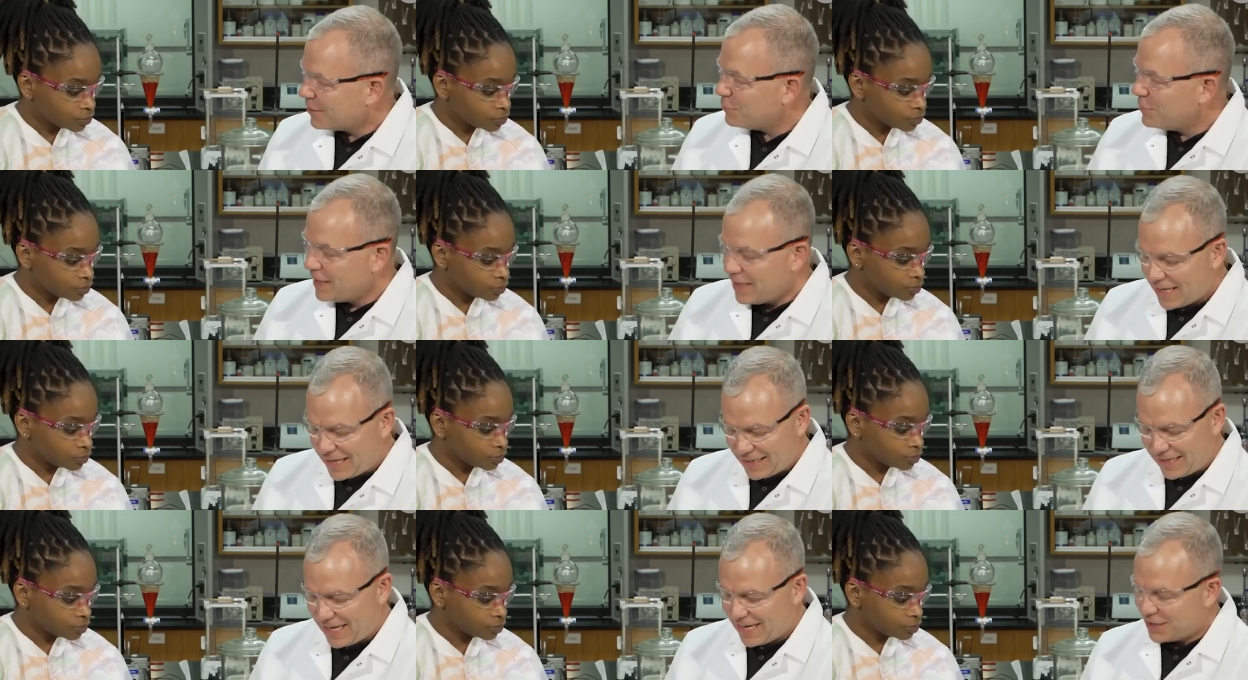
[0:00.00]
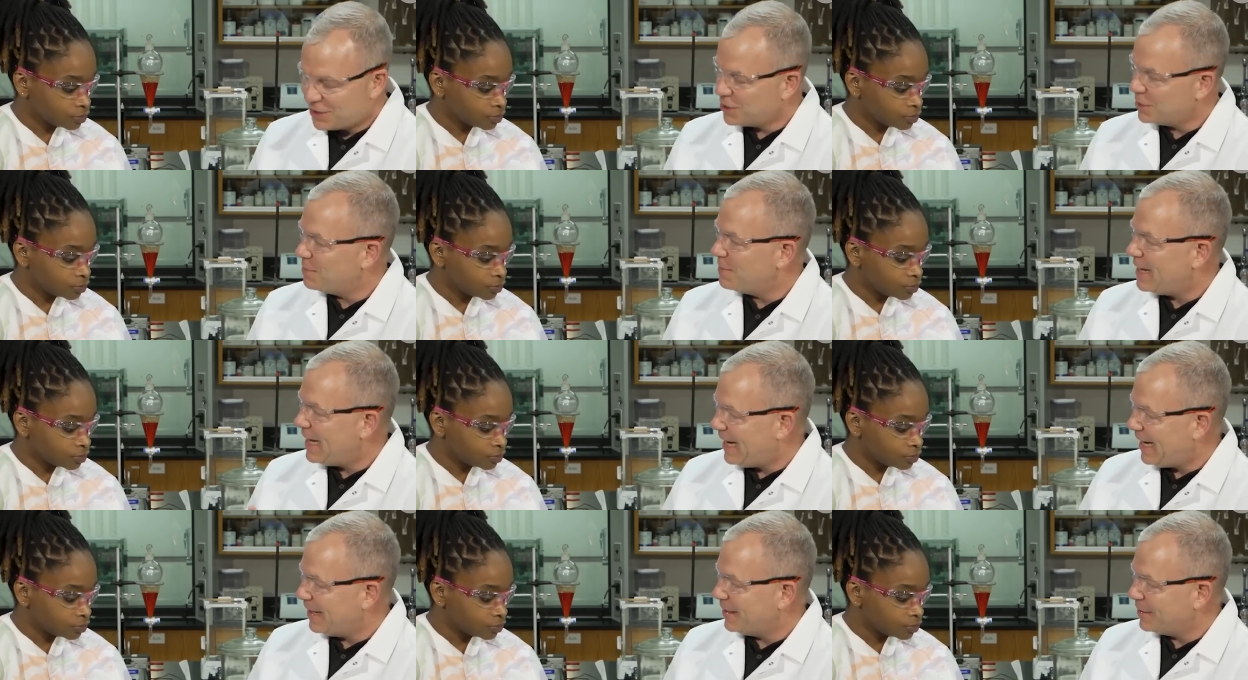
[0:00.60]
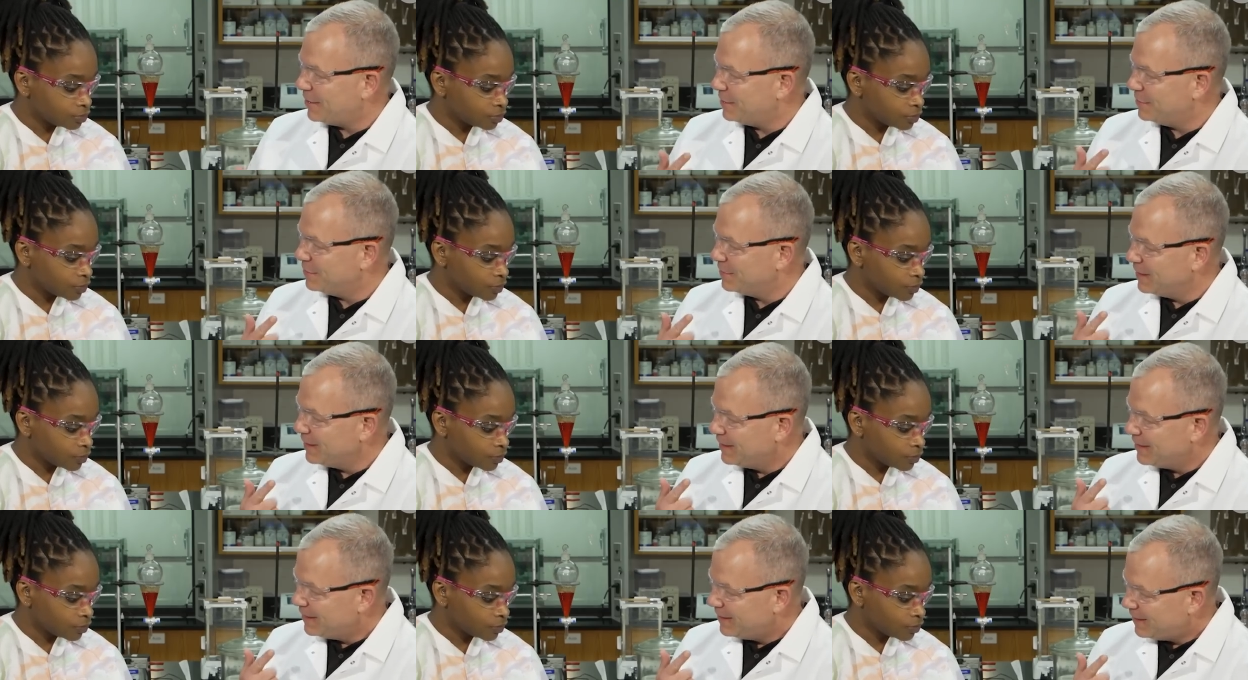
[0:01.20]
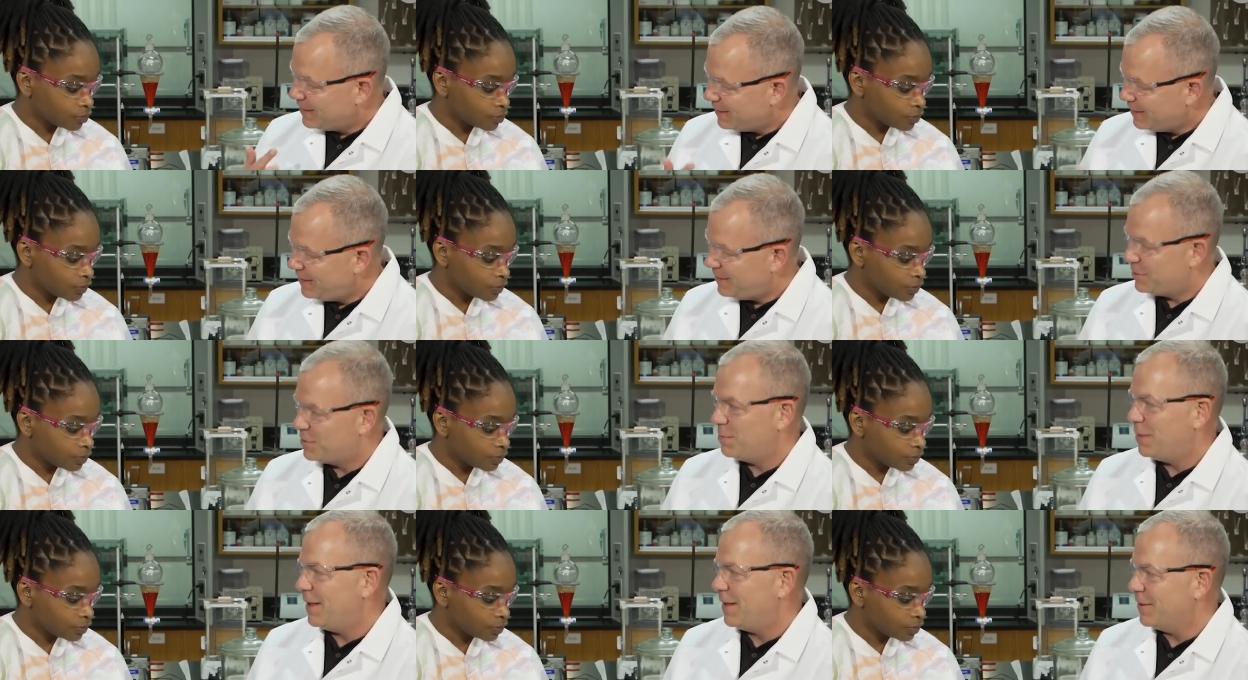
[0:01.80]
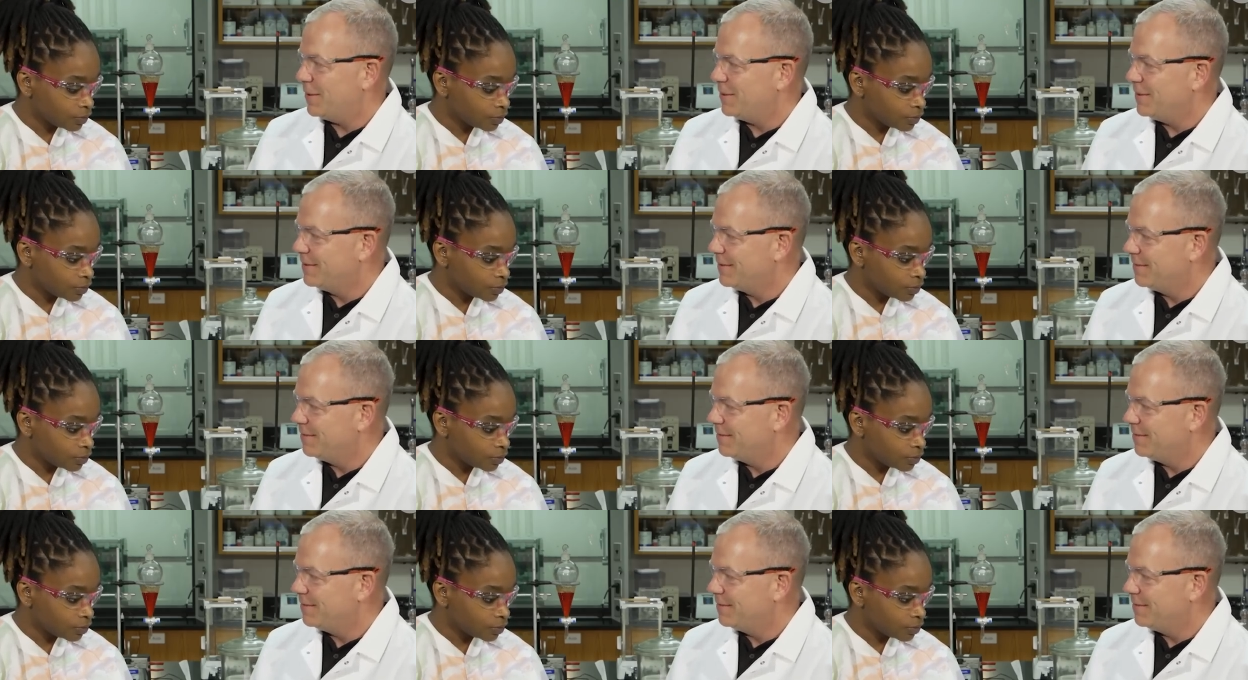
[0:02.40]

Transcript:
Speaker 1: do we get ketchup out of this bottle?